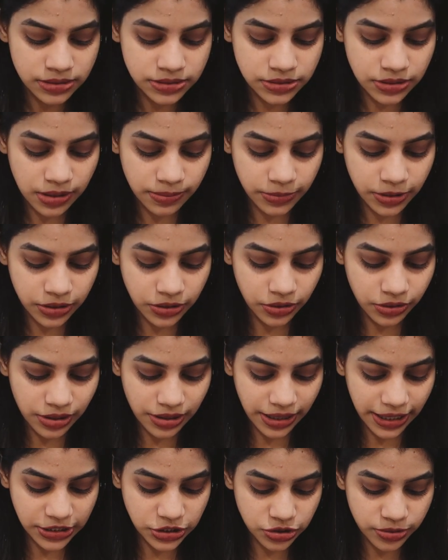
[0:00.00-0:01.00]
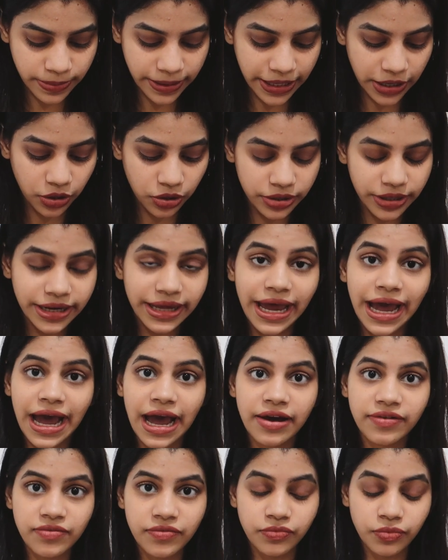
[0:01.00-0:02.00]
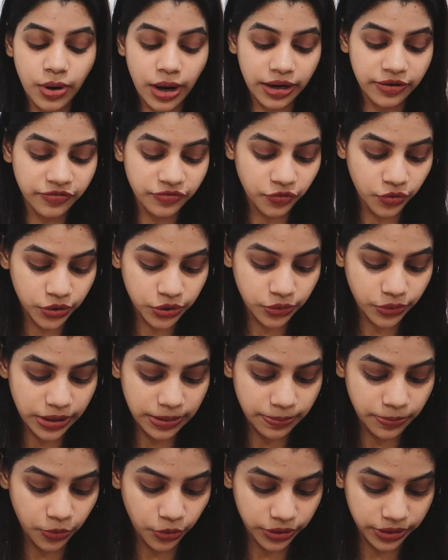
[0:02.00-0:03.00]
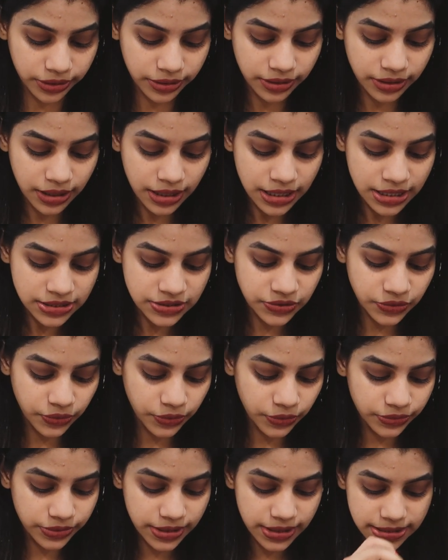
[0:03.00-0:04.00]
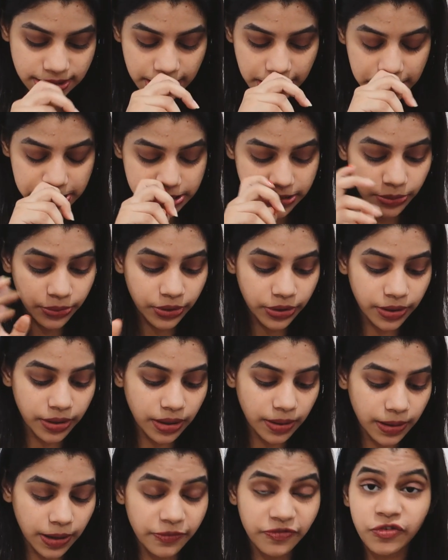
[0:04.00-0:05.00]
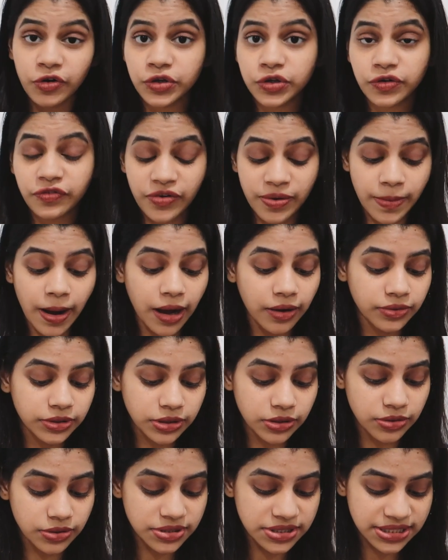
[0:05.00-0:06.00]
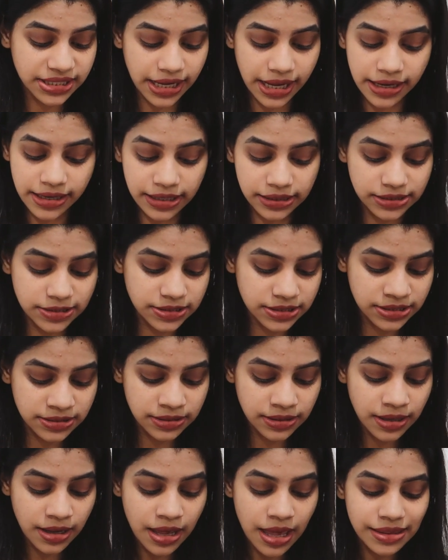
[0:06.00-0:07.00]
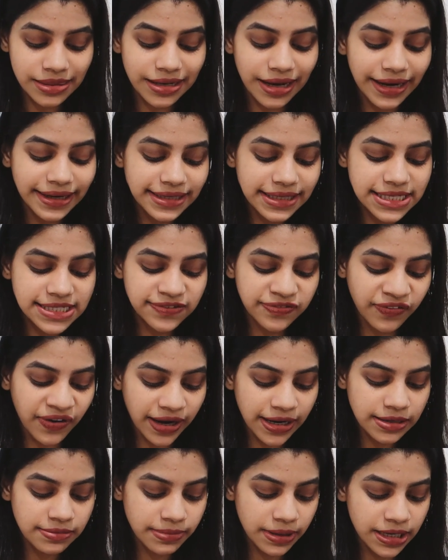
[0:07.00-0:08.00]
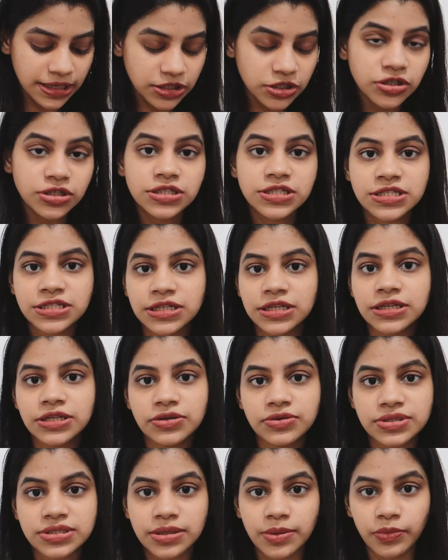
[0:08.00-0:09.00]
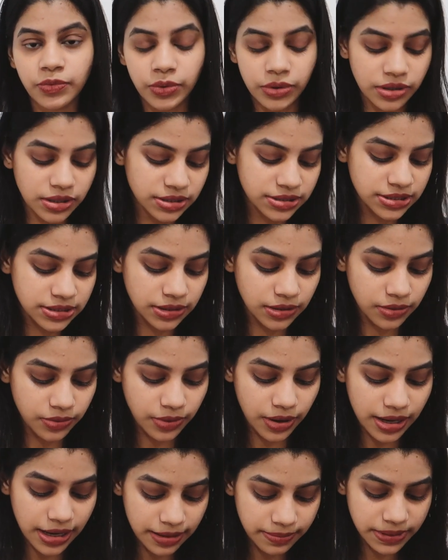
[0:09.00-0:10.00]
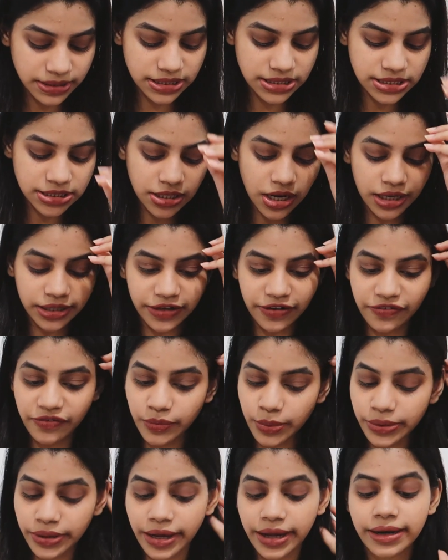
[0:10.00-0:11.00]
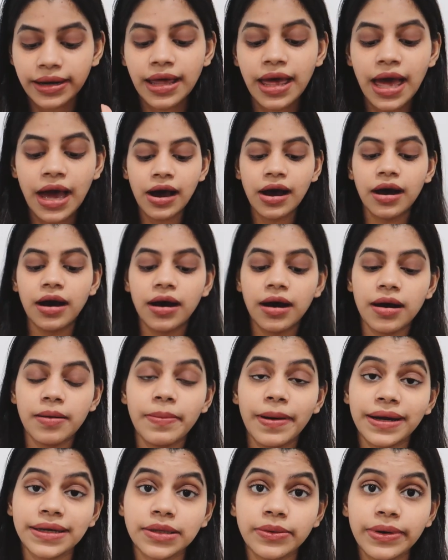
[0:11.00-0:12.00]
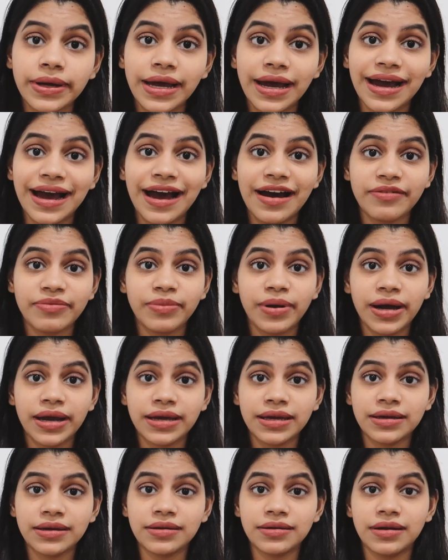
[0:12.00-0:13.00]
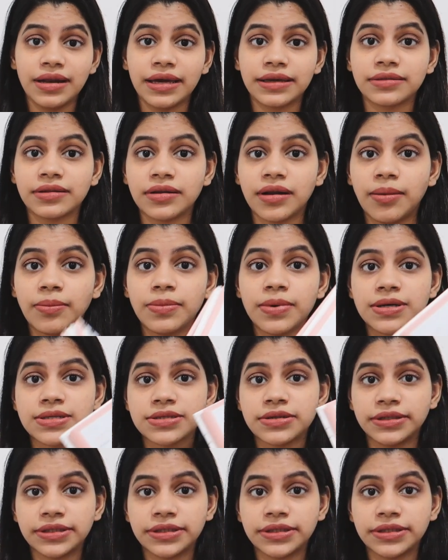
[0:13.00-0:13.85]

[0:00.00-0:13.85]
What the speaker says: So I'm gonna go to Lightroom, and I already have one photo imported. So this is a photo from outdoors, and the lighting is fine, but it could still use some work. So let me just start off with that. By the way, I have my the numbers